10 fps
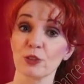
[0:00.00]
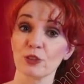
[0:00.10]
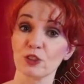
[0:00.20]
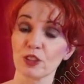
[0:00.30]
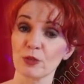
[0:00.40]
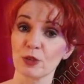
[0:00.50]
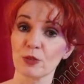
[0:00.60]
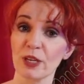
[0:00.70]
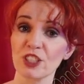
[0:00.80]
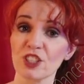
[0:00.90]
parole and
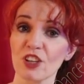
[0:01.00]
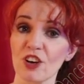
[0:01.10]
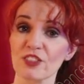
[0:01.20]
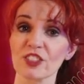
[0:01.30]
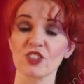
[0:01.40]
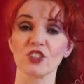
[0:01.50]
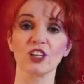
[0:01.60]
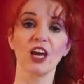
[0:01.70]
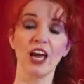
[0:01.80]
probation officer.